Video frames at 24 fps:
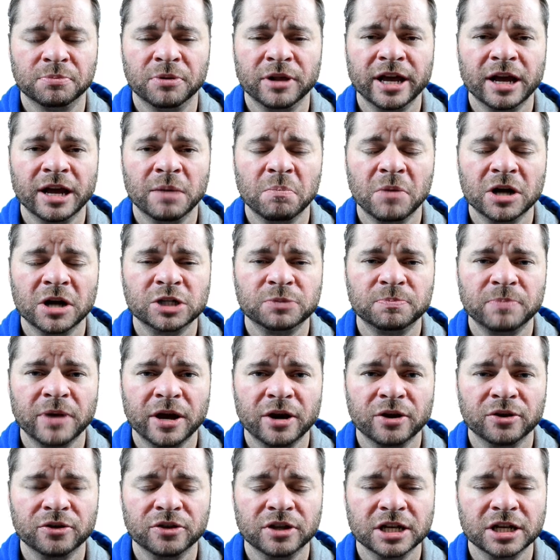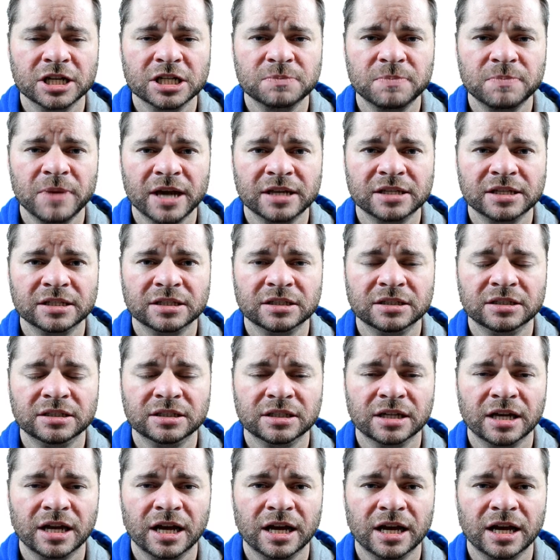playing much better than expected